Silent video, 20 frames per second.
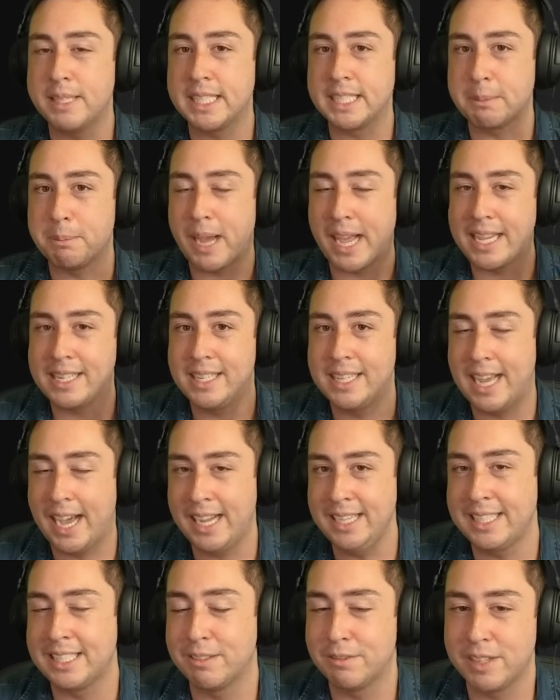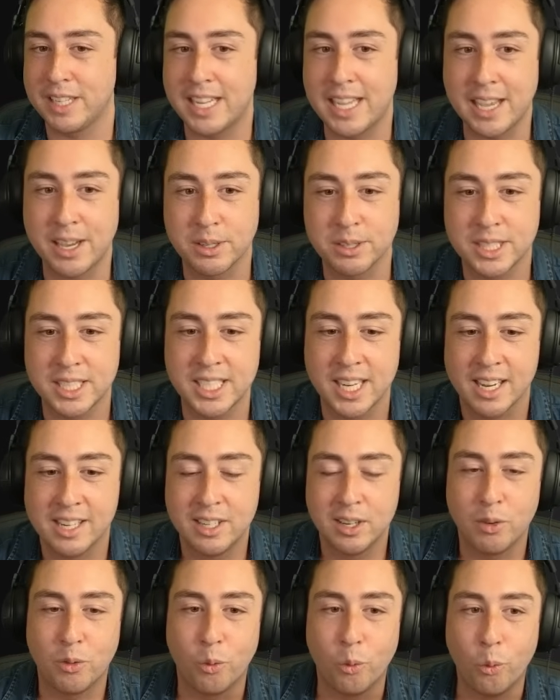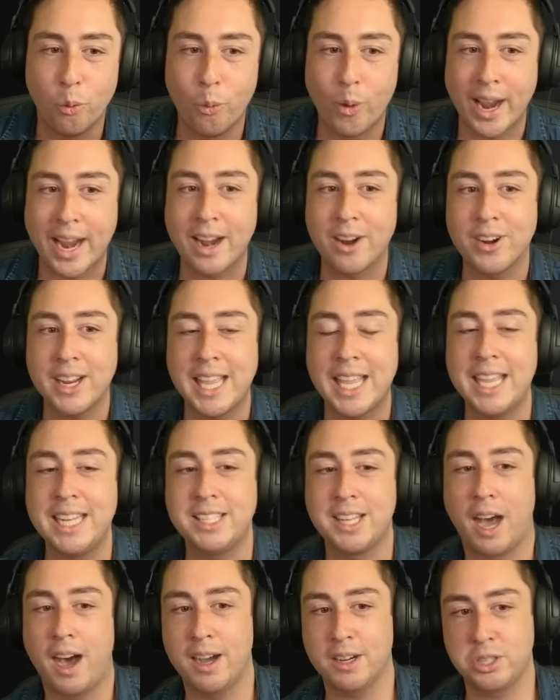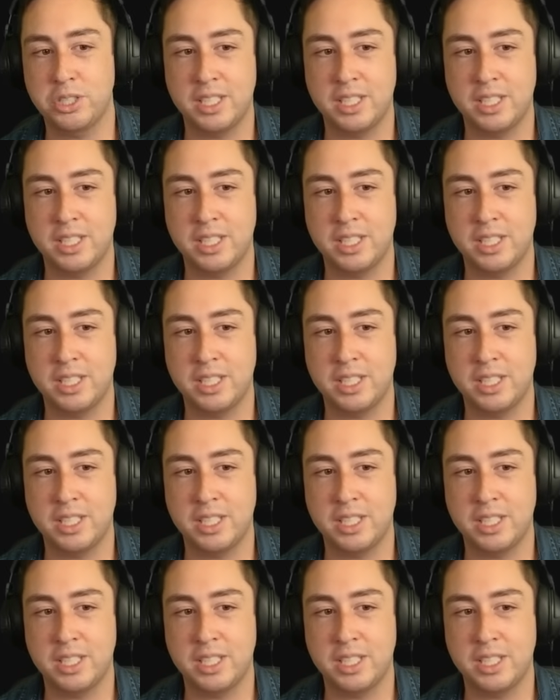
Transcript: on my Ananta videos where he talks